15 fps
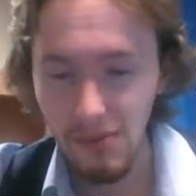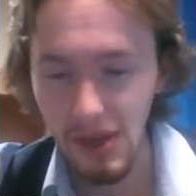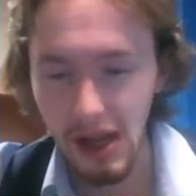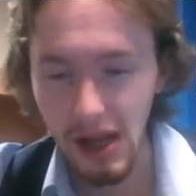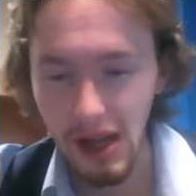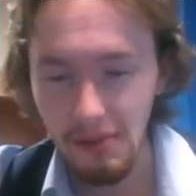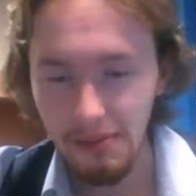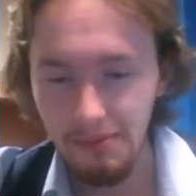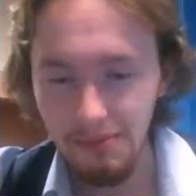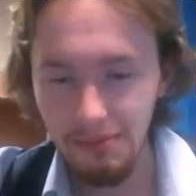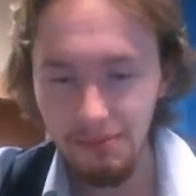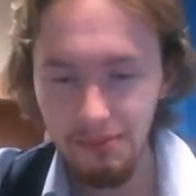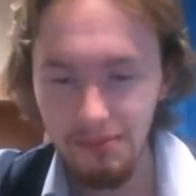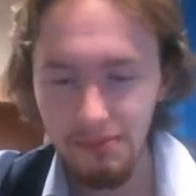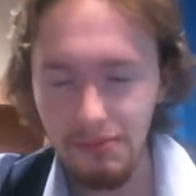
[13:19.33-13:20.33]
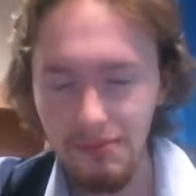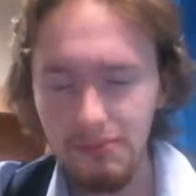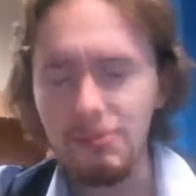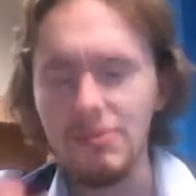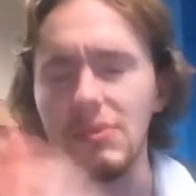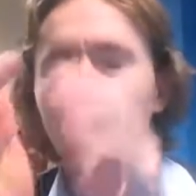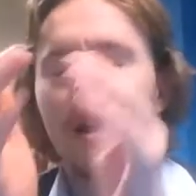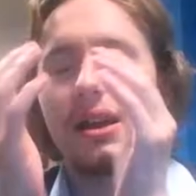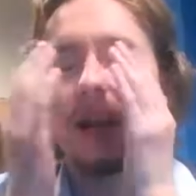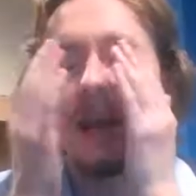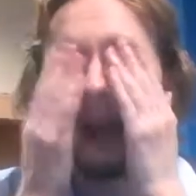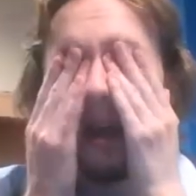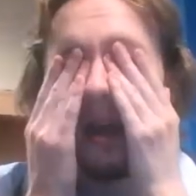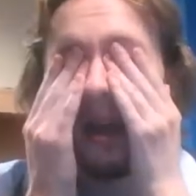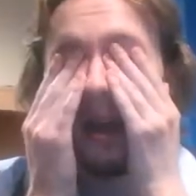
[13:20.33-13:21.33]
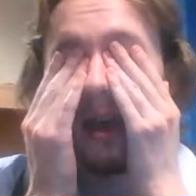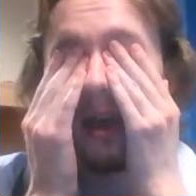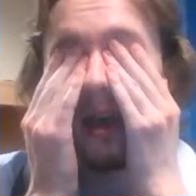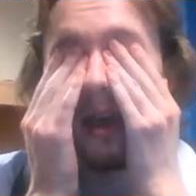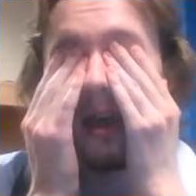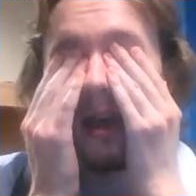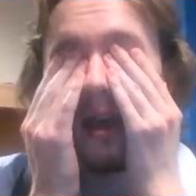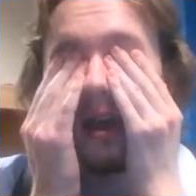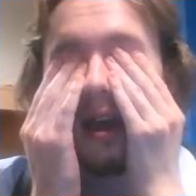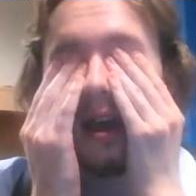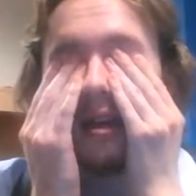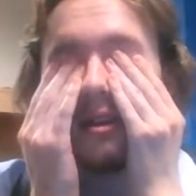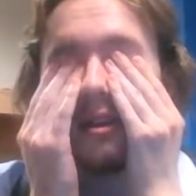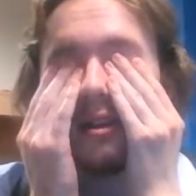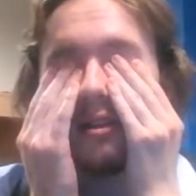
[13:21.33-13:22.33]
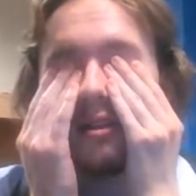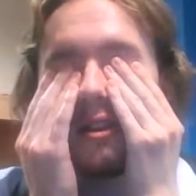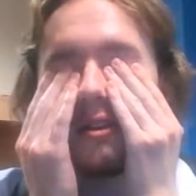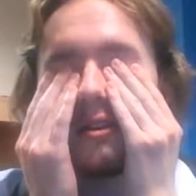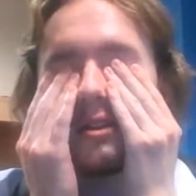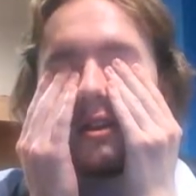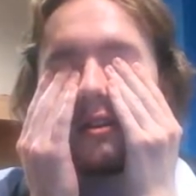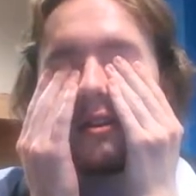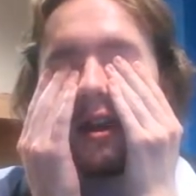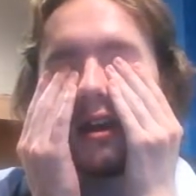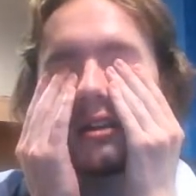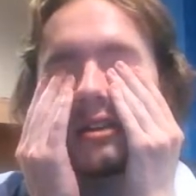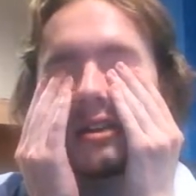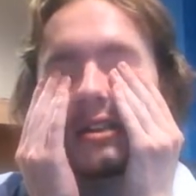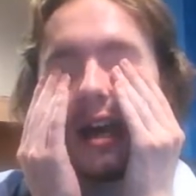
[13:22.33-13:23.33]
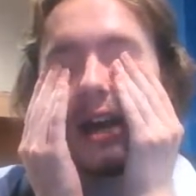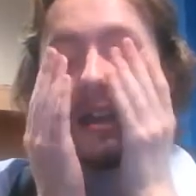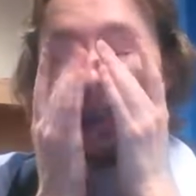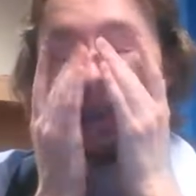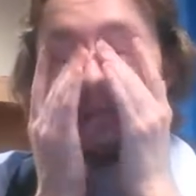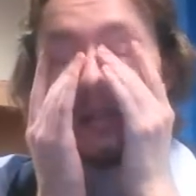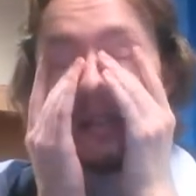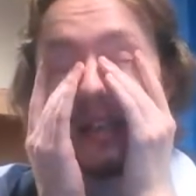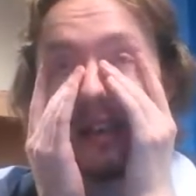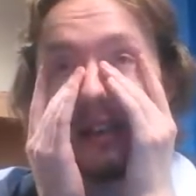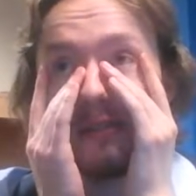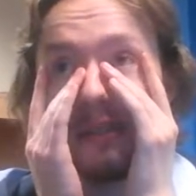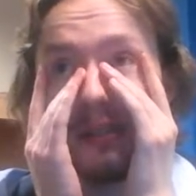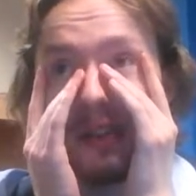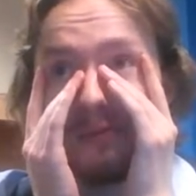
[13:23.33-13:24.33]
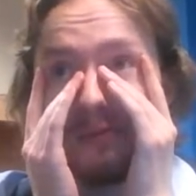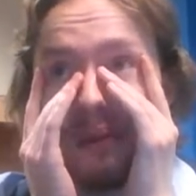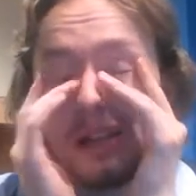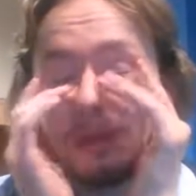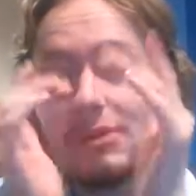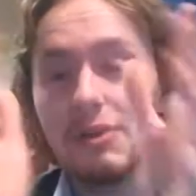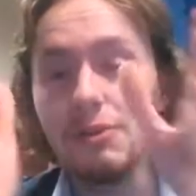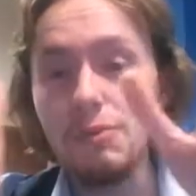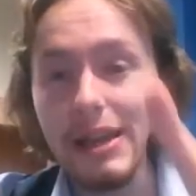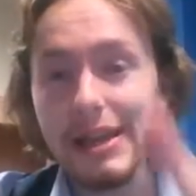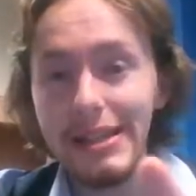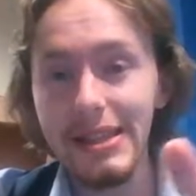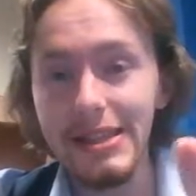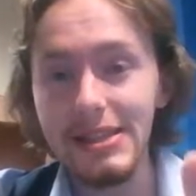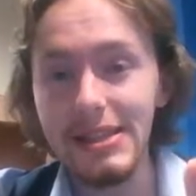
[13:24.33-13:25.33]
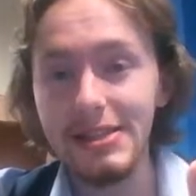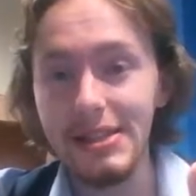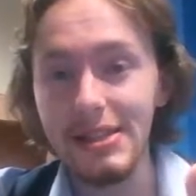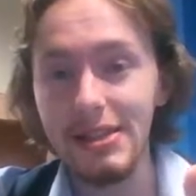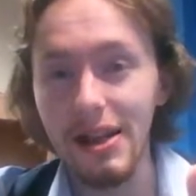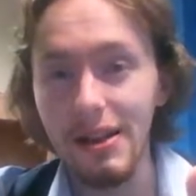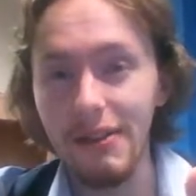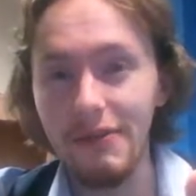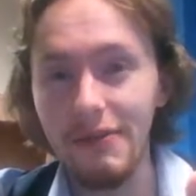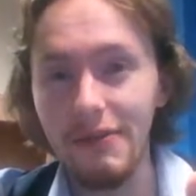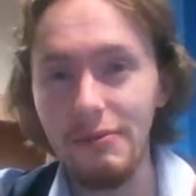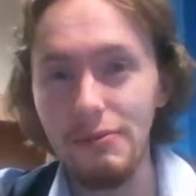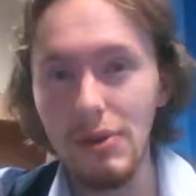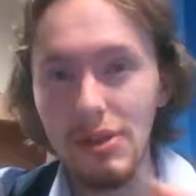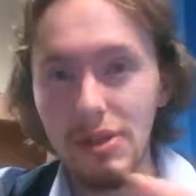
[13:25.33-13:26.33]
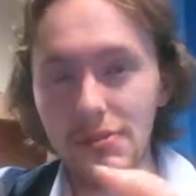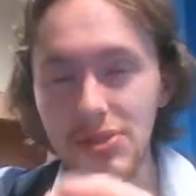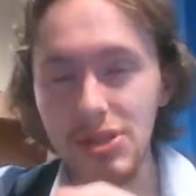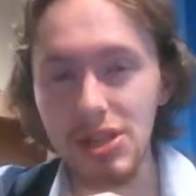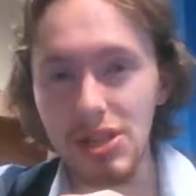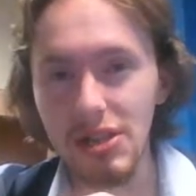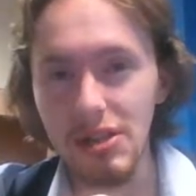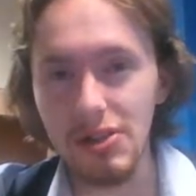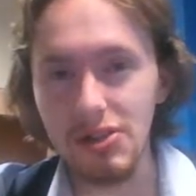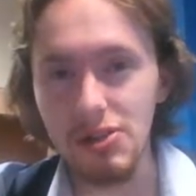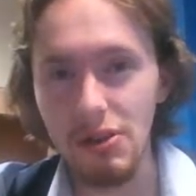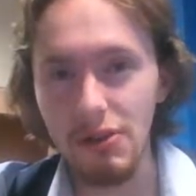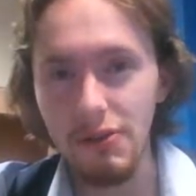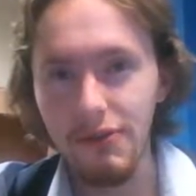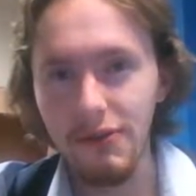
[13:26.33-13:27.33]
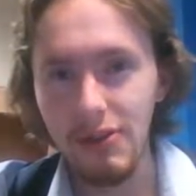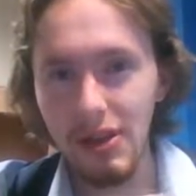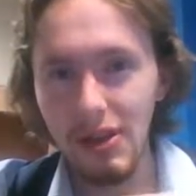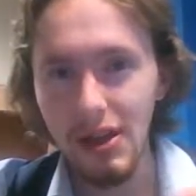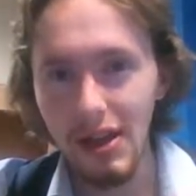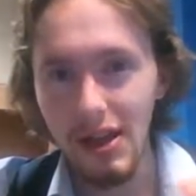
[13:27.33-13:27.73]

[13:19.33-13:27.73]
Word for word: Uh, oh, fuck! I interrupted it. Sorry. No, no, no. It's all right. It's just I keep stuttering. That's one of my weaknesses in life. One of them shit at geography.